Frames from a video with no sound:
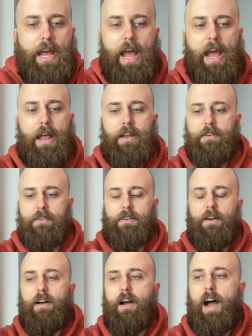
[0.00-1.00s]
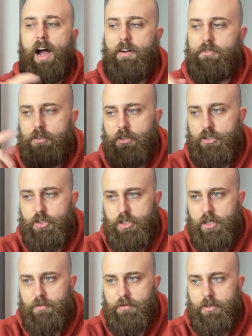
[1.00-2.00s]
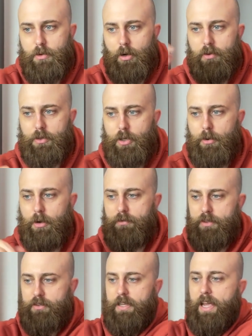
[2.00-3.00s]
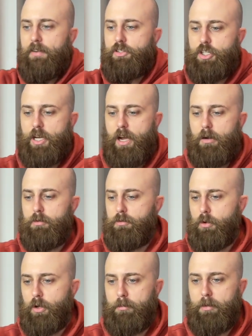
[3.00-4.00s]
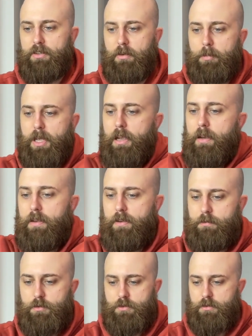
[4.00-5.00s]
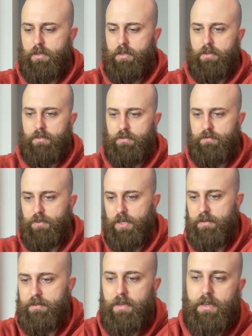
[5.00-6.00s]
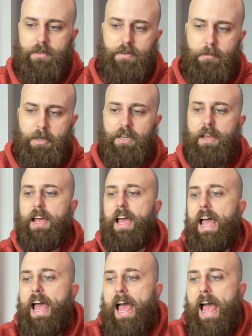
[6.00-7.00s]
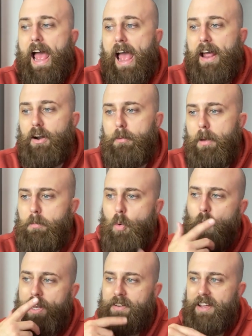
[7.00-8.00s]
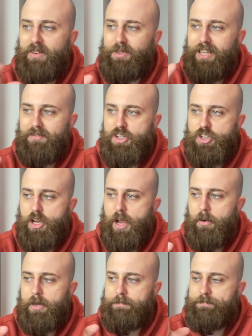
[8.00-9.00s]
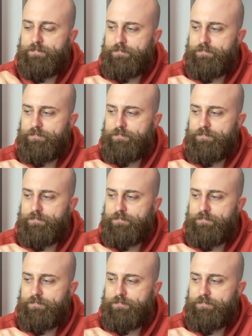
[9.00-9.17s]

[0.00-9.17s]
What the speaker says: And after your shift, you would often go and obviously have a shower before going back to bed. Just trying to get this fungus gnat, damn it. And I remember one day I was having a shower,